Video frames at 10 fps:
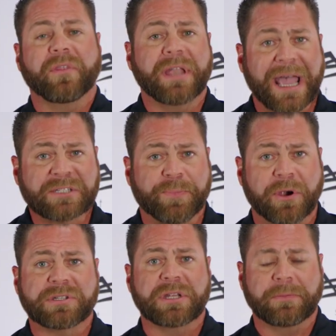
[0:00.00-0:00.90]
The next
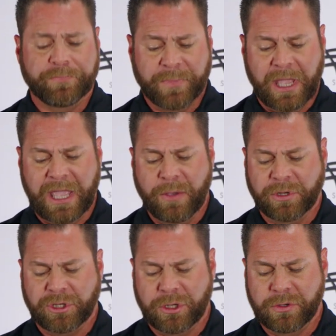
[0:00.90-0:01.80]
person, he
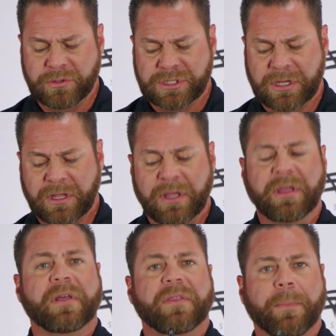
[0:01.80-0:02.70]
would use
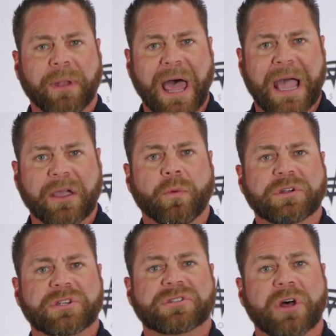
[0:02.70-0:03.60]
the black,
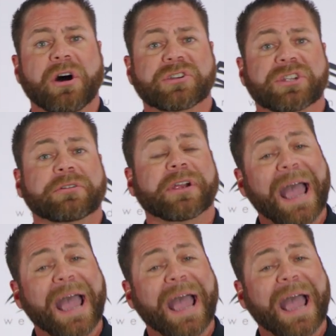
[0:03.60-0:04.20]
which is the auxiliary